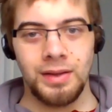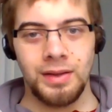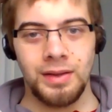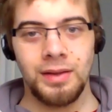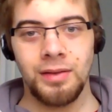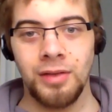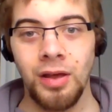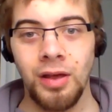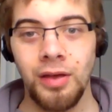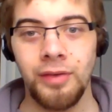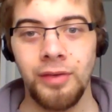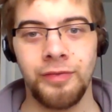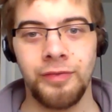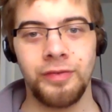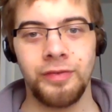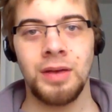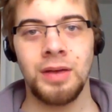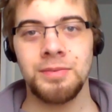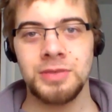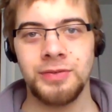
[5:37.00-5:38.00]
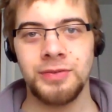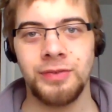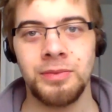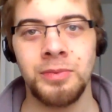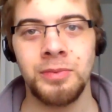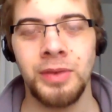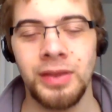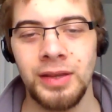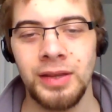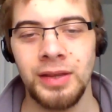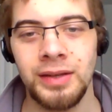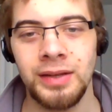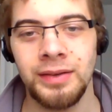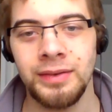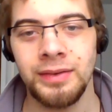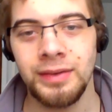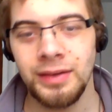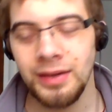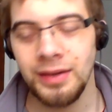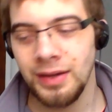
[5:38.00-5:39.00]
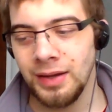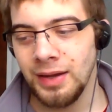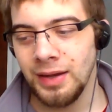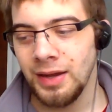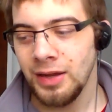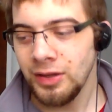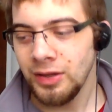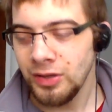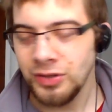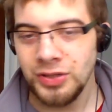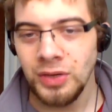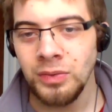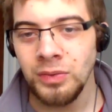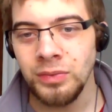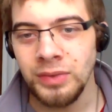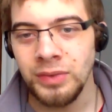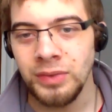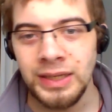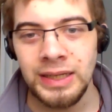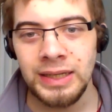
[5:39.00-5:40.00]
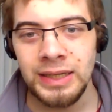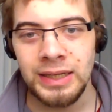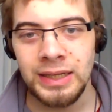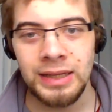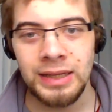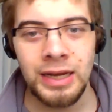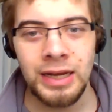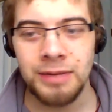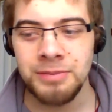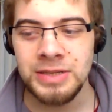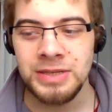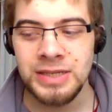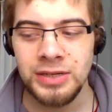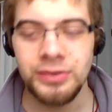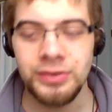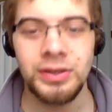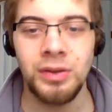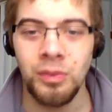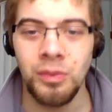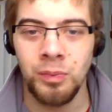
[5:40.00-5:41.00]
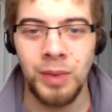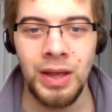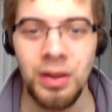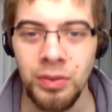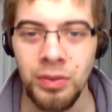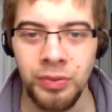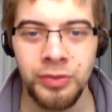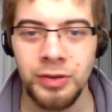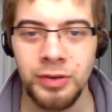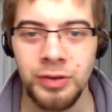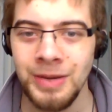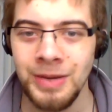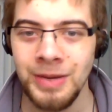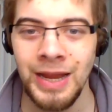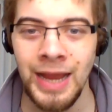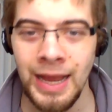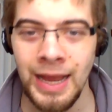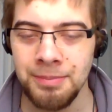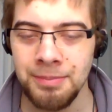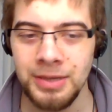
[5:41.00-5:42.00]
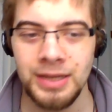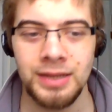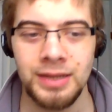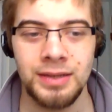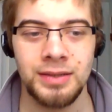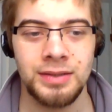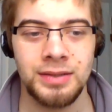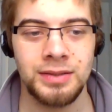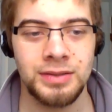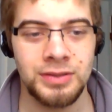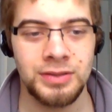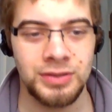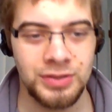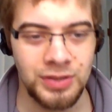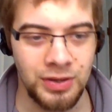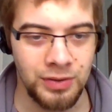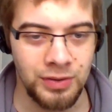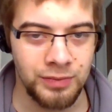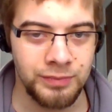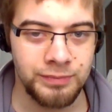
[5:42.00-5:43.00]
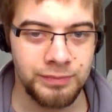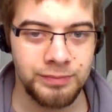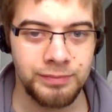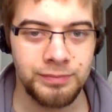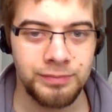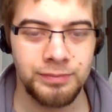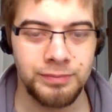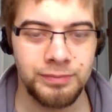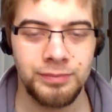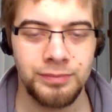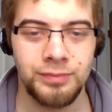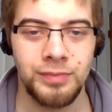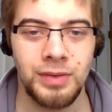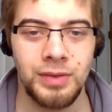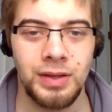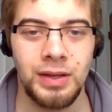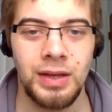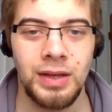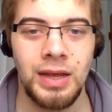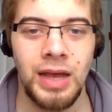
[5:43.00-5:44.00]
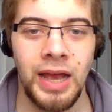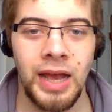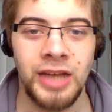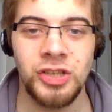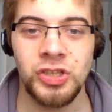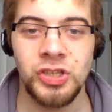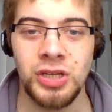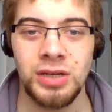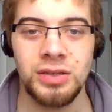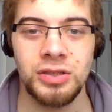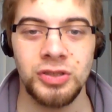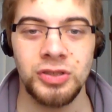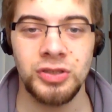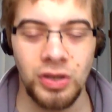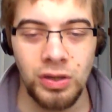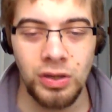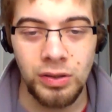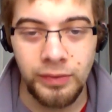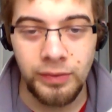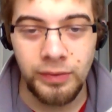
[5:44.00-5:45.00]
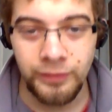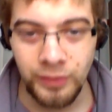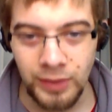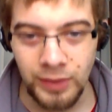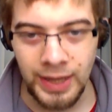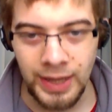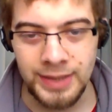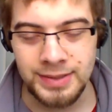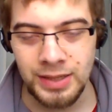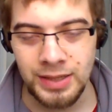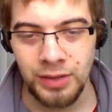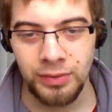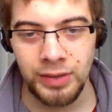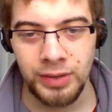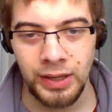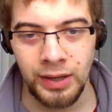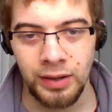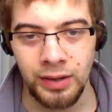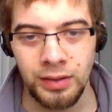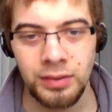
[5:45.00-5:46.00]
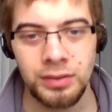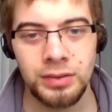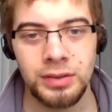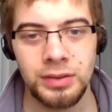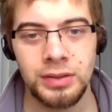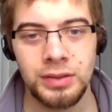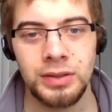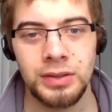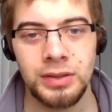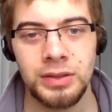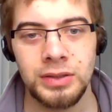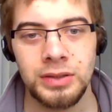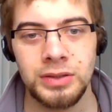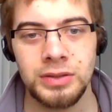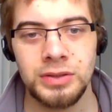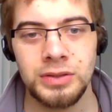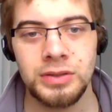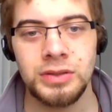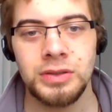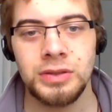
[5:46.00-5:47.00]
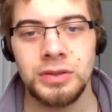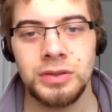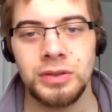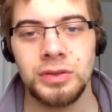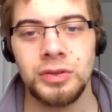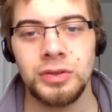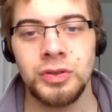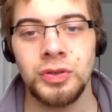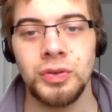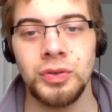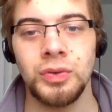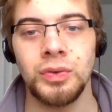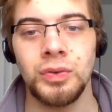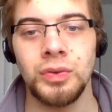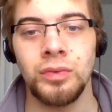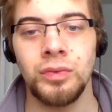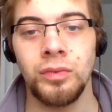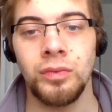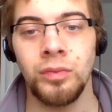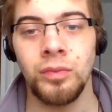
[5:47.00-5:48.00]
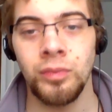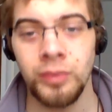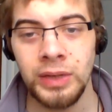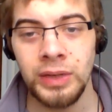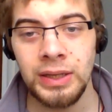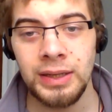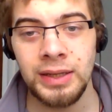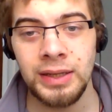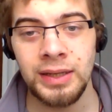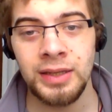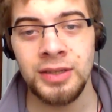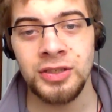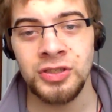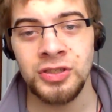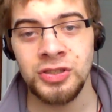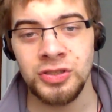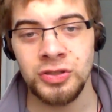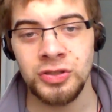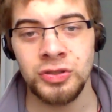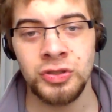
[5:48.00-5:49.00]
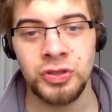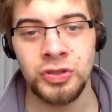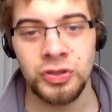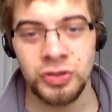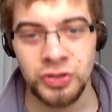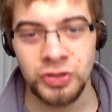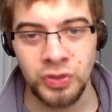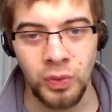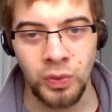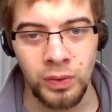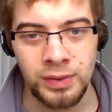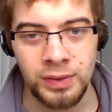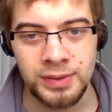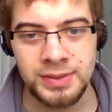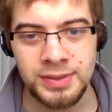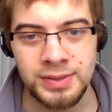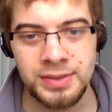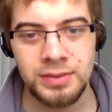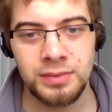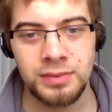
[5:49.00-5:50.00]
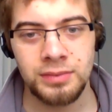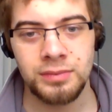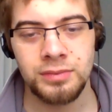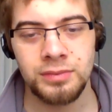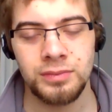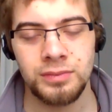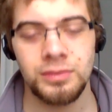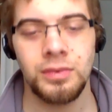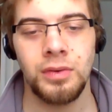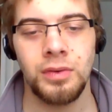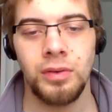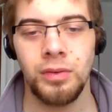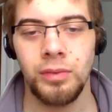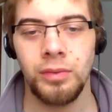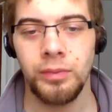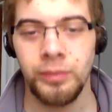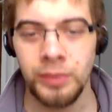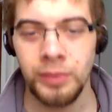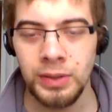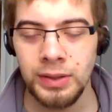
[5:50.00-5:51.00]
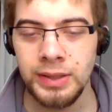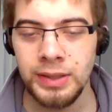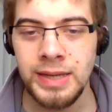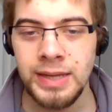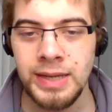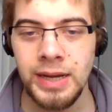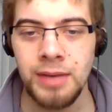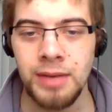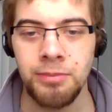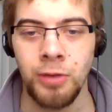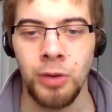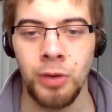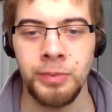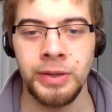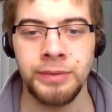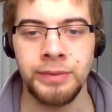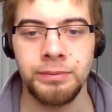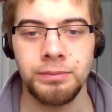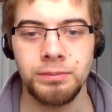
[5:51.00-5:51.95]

Love comes from within. You don't need a lot of material wealth to be happy. So, I challenge all of you guys out there to really search your souls. Really take a moment.